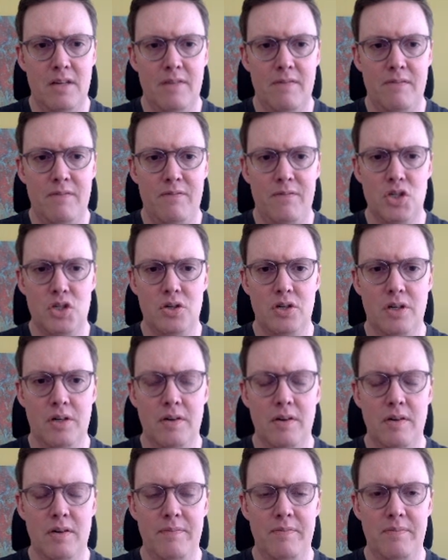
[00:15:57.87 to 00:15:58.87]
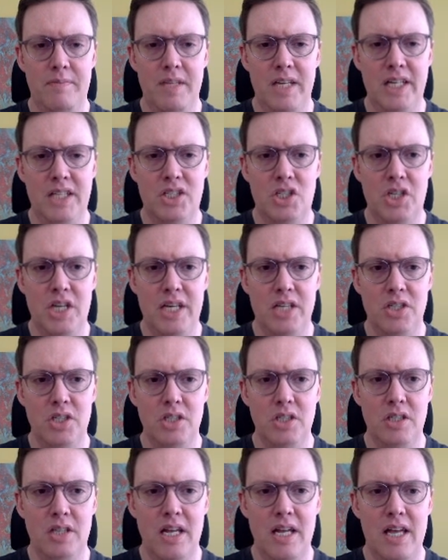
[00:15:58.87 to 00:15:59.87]
Fischer
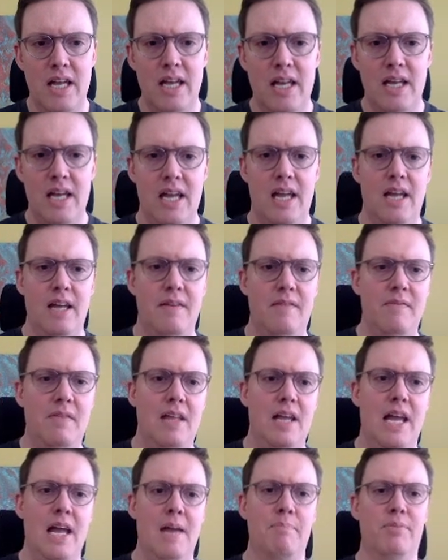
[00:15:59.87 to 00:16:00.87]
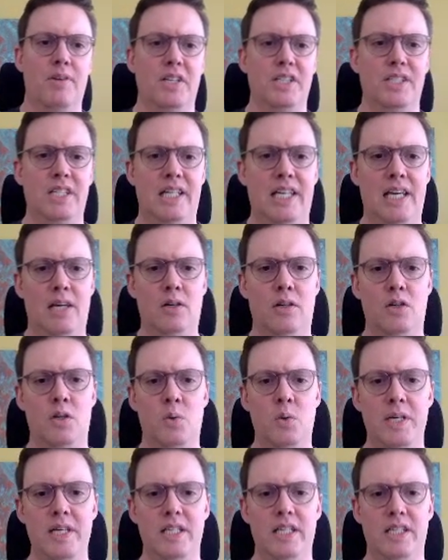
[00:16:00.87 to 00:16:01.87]
exchanges and brings a
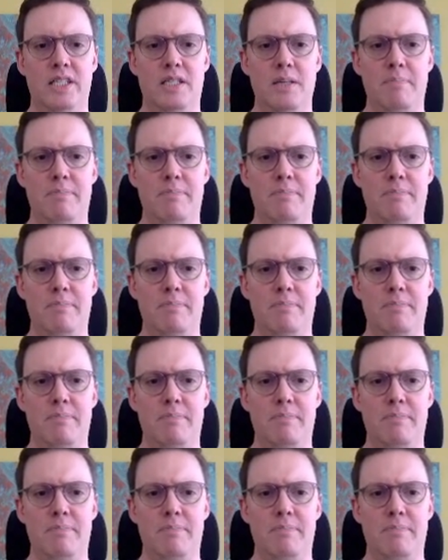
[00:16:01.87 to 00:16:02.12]
queen into